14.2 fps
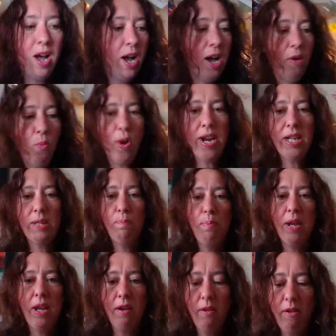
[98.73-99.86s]
When it's
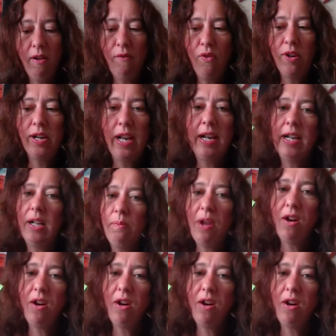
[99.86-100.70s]
bigger, I find it a little